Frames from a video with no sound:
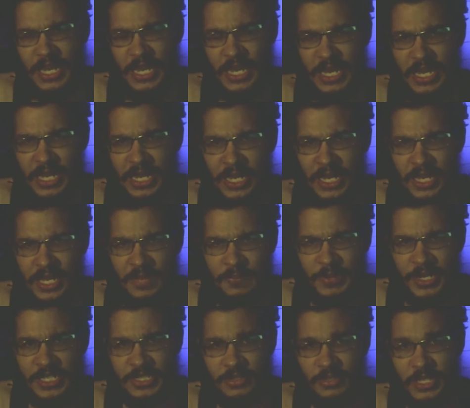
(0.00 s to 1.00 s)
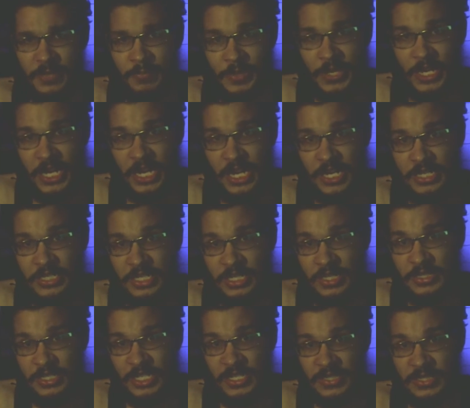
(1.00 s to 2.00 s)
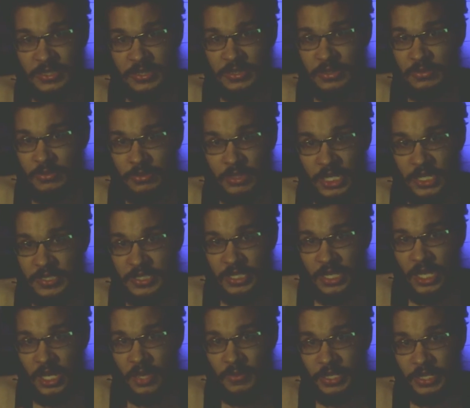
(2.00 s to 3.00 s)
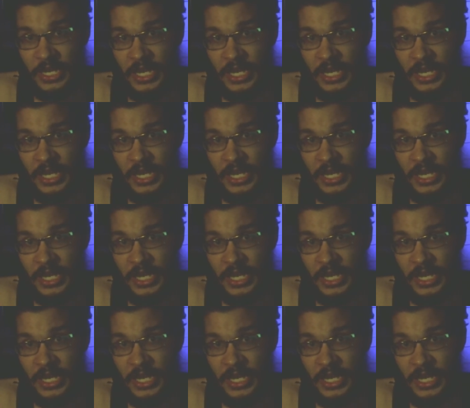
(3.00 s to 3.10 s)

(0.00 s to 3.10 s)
And basically, Page, he just gets up,